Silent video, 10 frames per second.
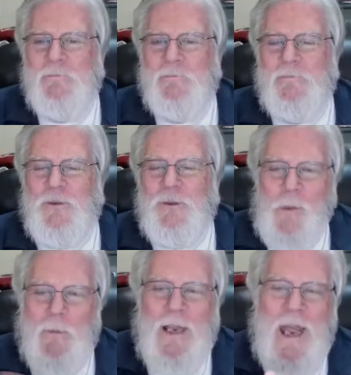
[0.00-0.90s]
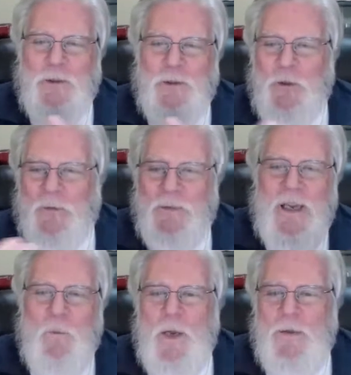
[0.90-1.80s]
So I'm going to ask you every
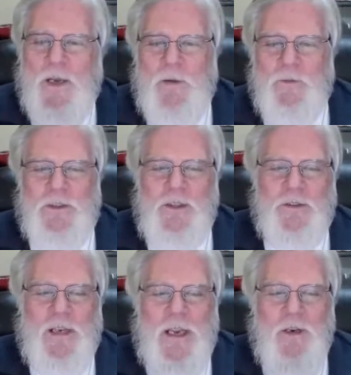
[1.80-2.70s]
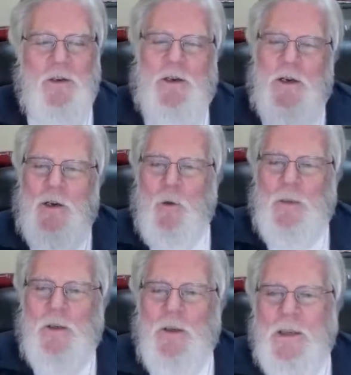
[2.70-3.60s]
time we have a conversation, hey, look, are you open
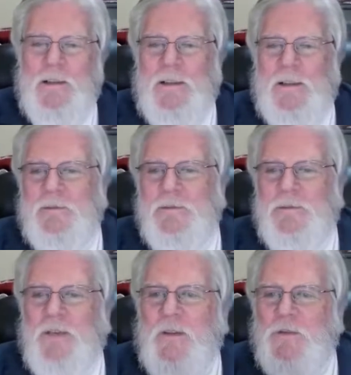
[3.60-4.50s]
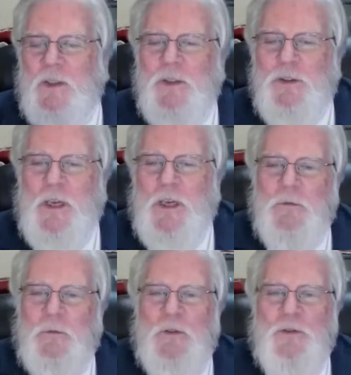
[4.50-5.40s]
to looking at it? If things changed
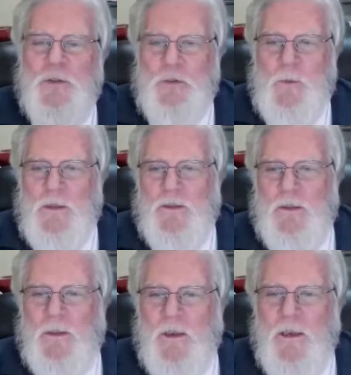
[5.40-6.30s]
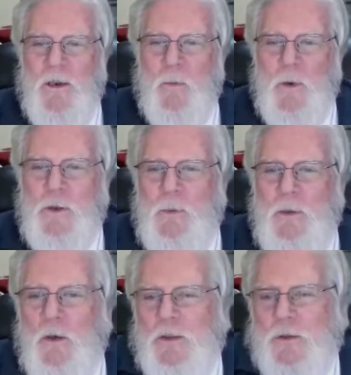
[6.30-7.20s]
with your situation, would you be
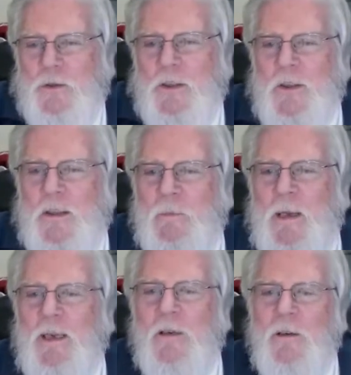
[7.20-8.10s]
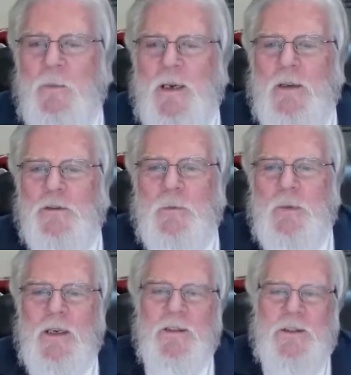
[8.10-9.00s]
interested in making a little bit of extra money
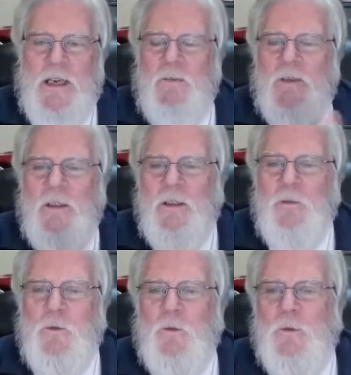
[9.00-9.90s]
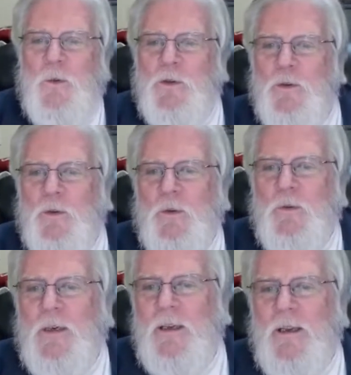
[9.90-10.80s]
on the side if it didn't interfere with what you're doing
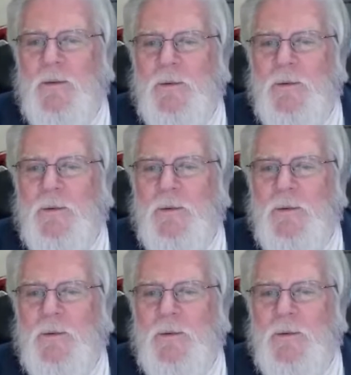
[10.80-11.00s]
right now?